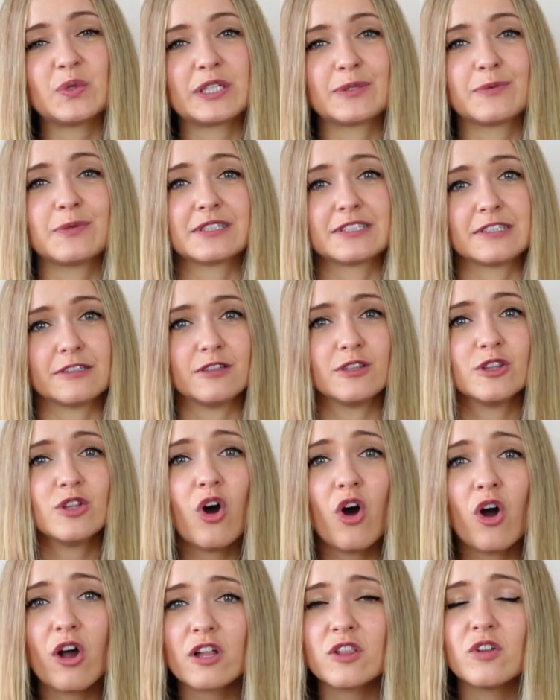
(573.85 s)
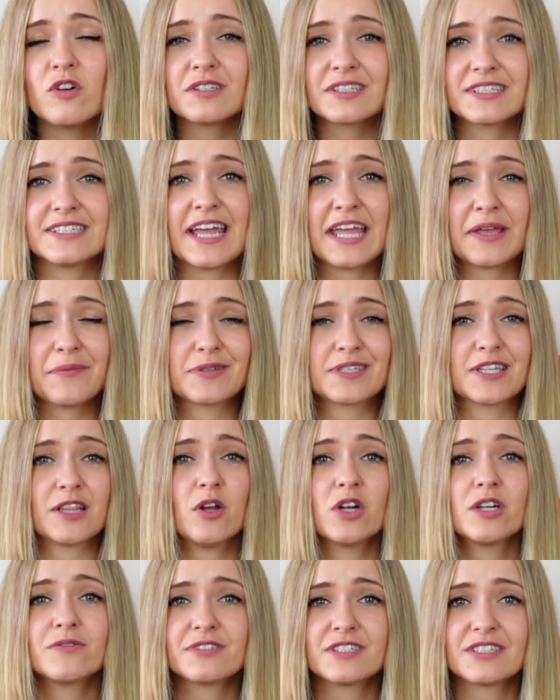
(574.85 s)
It was a long, long day with a
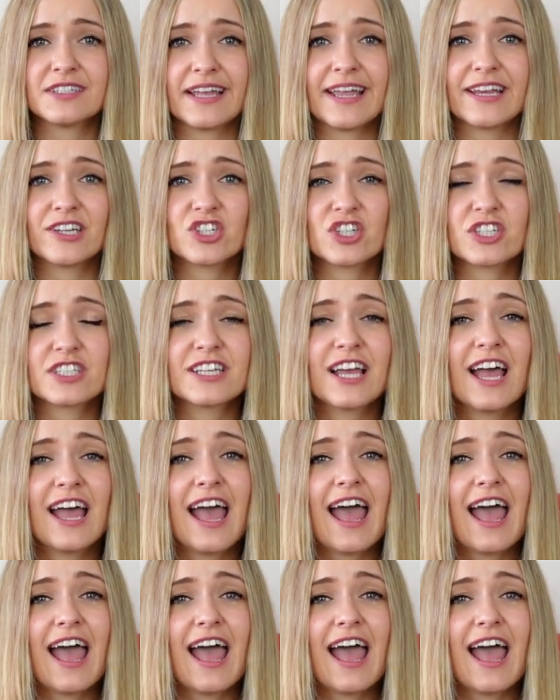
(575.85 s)
lot of stages,